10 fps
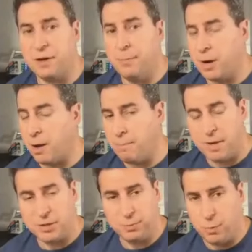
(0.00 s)
often can put
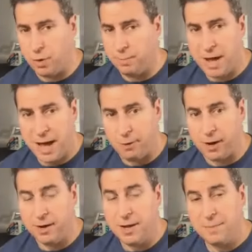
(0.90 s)
out much more
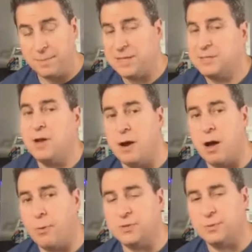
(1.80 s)
power, but that's
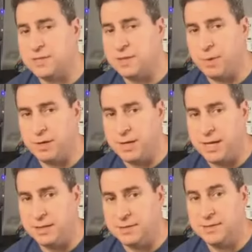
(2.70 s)
not always what someone
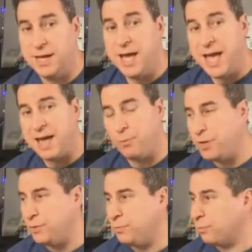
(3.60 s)
needs. And
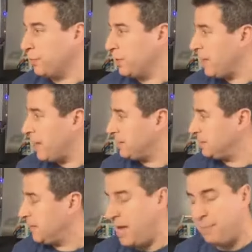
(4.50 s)
when you realize
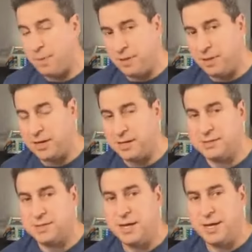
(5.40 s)
the
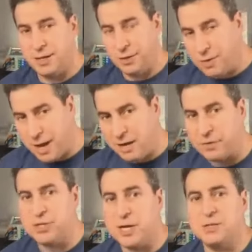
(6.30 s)
capabilities, you'll kind of
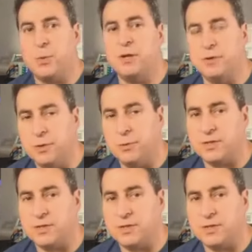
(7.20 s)
adjust what you're doing